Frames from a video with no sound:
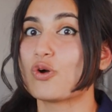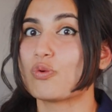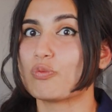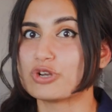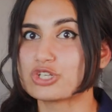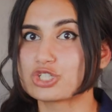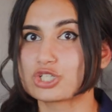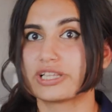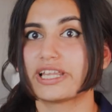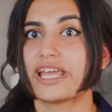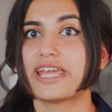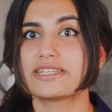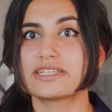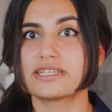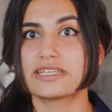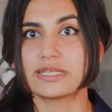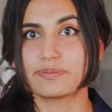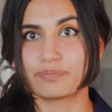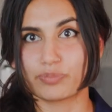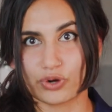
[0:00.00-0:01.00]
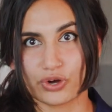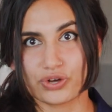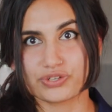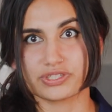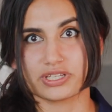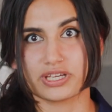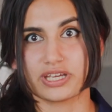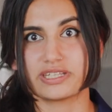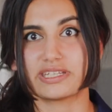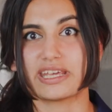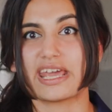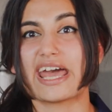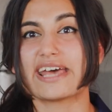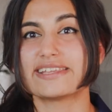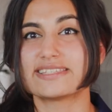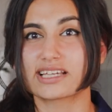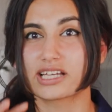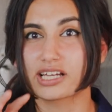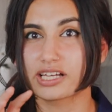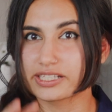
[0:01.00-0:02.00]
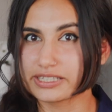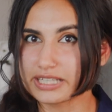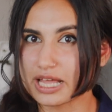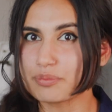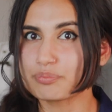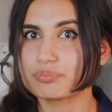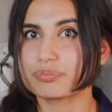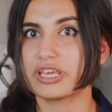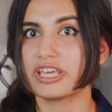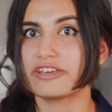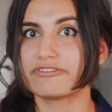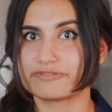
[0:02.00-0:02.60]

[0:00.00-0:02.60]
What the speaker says: which later deposit as a clumpy